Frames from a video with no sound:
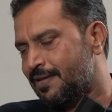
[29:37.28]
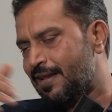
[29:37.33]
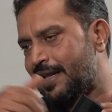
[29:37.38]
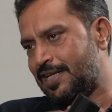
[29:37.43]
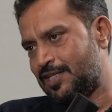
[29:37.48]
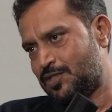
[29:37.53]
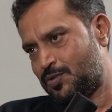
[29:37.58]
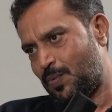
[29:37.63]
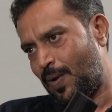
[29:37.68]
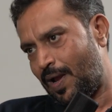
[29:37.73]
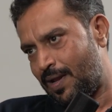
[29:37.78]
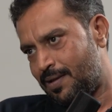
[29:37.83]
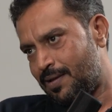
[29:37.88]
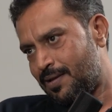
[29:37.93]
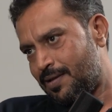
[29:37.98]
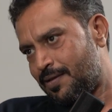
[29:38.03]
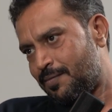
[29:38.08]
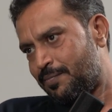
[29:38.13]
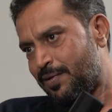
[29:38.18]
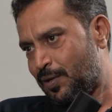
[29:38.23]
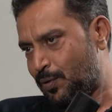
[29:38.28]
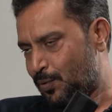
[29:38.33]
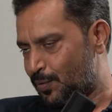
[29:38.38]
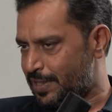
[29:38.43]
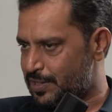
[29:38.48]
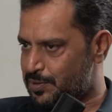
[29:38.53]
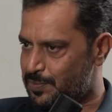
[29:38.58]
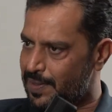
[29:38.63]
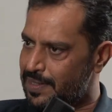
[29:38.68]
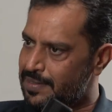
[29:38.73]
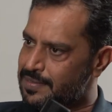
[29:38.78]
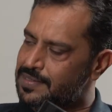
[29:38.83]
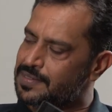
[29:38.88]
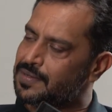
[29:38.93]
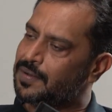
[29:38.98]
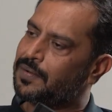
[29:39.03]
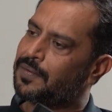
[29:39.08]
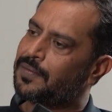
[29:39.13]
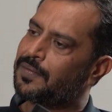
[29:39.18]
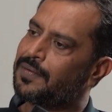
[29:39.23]
the latest one in the B2 as well.
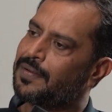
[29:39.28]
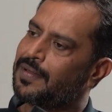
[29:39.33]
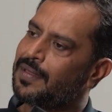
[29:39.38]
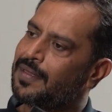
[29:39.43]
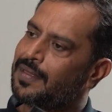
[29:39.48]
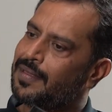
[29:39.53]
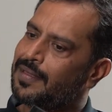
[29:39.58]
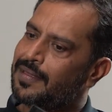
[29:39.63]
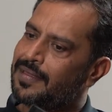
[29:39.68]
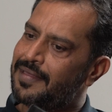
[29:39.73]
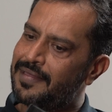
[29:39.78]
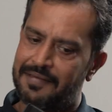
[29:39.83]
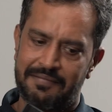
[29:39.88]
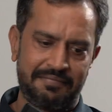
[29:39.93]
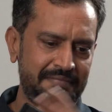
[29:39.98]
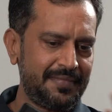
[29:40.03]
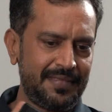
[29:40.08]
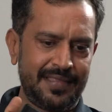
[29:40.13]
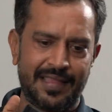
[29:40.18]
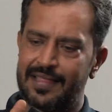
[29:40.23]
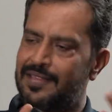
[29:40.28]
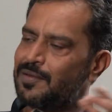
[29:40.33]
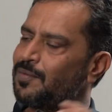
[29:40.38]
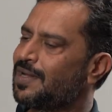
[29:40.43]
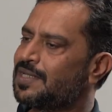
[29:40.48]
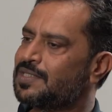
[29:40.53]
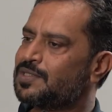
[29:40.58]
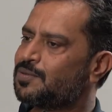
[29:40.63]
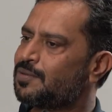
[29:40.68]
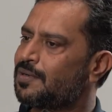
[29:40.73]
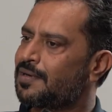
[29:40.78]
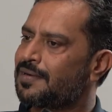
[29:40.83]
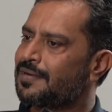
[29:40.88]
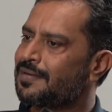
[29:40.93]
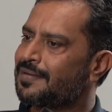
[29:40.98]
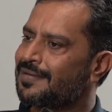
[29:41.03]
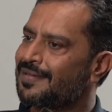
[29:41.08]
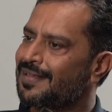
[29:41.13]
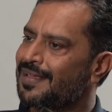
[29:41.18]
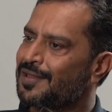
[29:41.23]
So they're the ones who
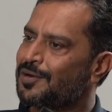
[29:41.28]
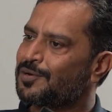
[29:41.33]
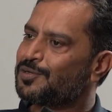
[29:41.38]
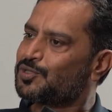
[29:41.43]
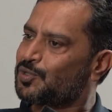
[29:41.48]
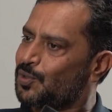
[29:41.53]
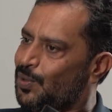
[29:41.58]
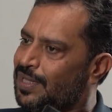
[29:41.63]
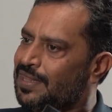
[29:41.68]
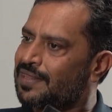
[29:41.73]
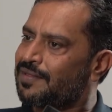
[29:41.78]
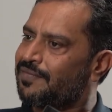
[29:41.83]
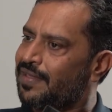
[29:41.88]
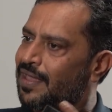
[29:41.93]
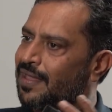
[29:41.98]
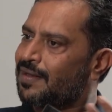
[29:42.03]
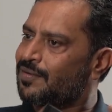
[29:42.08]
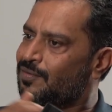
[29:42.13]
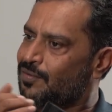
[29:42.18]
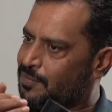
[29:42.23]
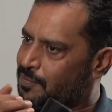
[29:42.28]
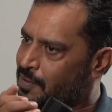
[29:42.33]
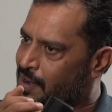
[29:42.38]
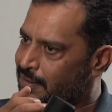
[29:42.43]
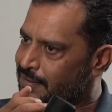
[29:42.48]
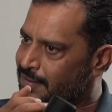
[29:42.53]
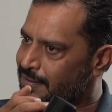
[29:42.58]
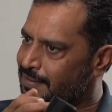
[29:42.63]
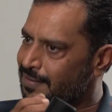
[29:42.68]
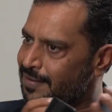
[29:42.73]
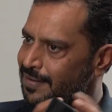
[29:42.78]
are showing the way to the market,